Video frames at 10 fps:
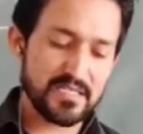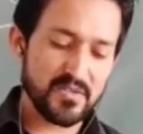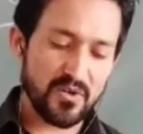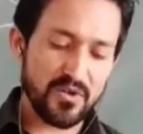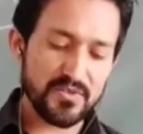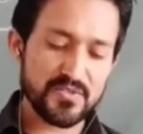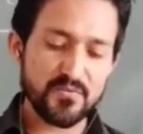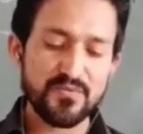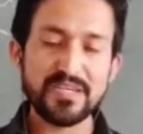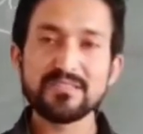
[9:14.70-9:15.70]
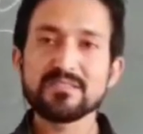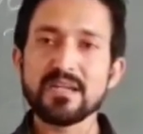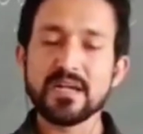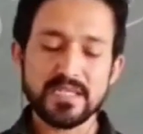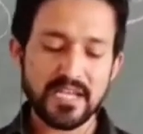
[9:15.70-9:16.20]
draws one's
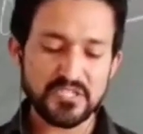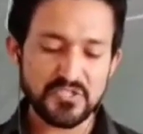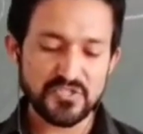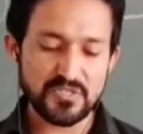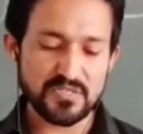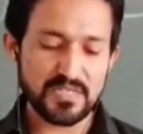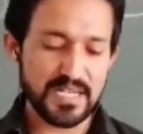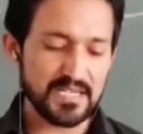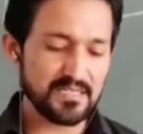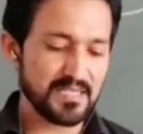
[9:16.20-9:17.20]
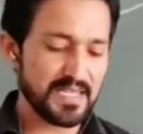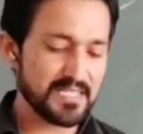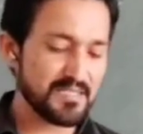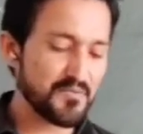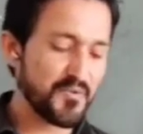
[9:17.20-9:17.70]
attention, and
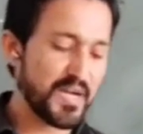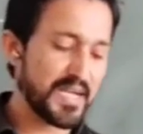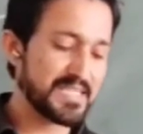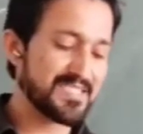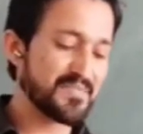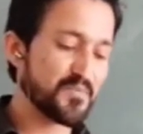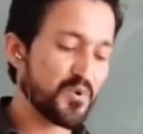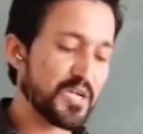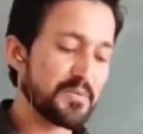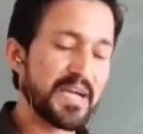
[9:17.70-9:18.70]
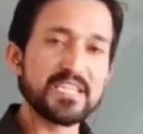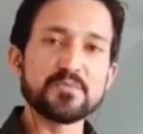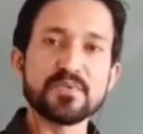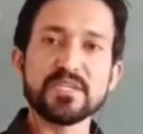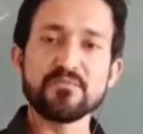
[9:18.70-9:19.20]
that is why this poem has
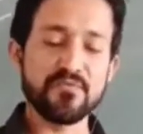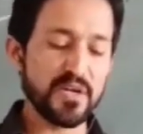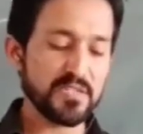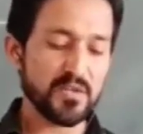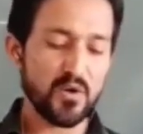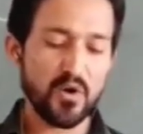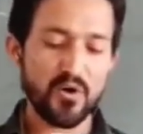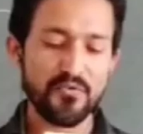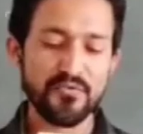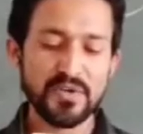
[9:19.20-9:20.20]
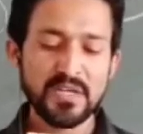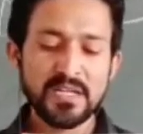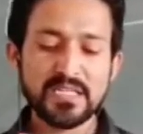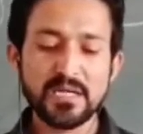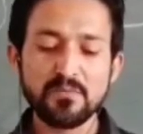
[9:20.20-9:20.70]
been one of
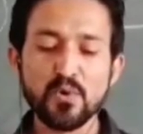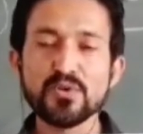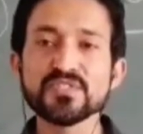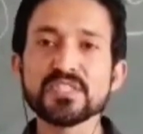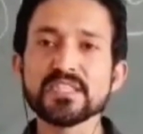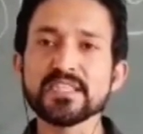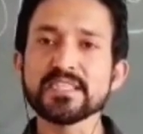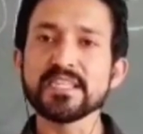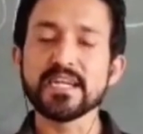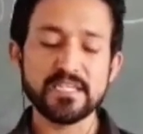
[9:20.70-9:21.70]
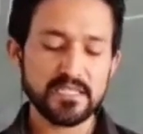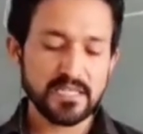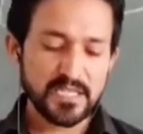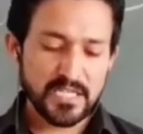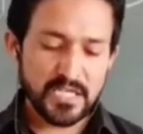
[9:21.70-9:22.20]
the most read and
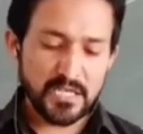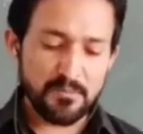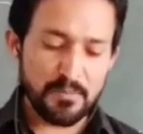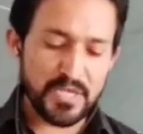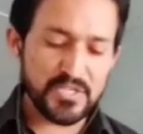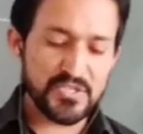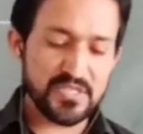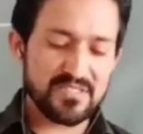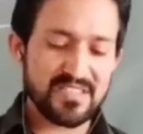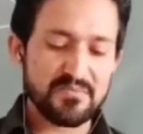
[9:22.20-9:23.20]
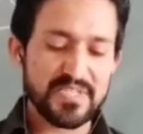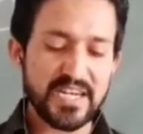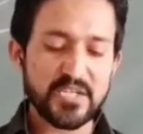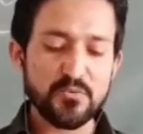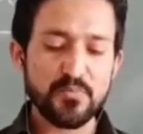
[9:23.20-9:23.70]
mentioned
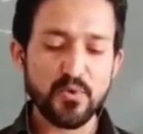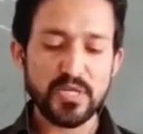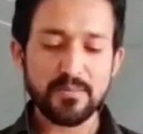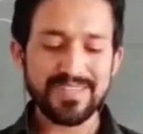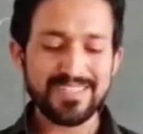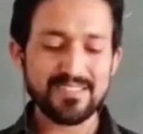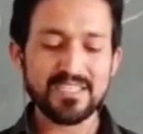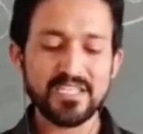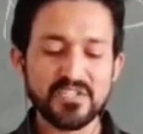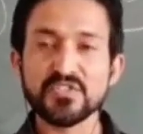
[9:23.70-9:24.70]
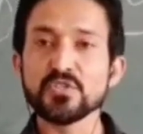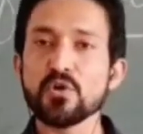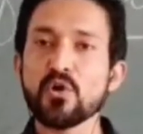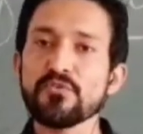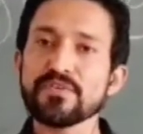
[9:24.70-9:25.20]
subjective poem in the history
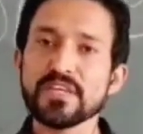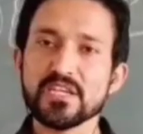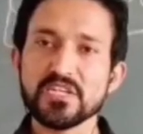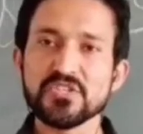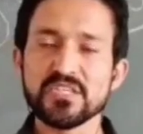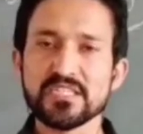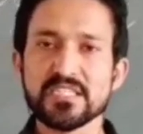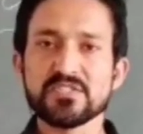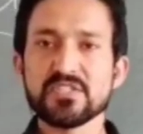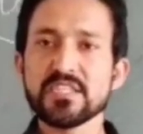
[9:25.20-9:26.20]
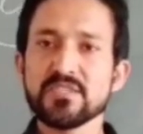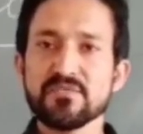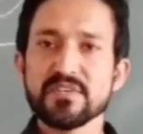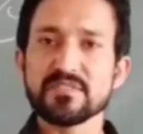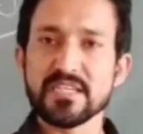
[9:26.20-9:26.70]
of English literature. It
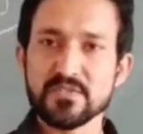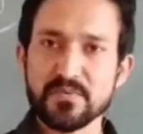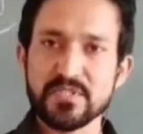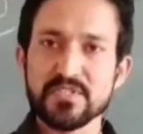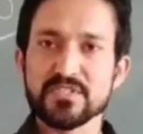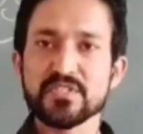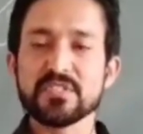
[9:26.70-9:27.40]
was the explanation